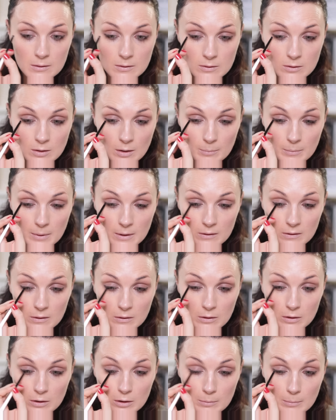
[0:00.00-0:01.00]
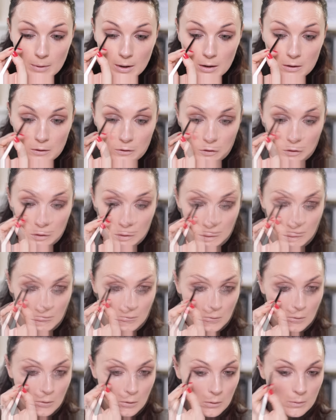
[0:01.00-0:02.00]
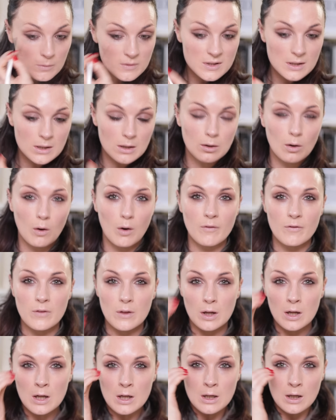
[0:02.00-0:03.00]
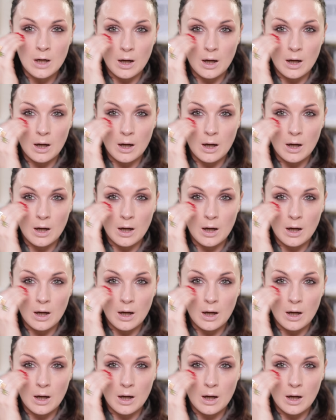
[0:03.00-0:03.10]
It's not meant to do much. I've seen a lot of the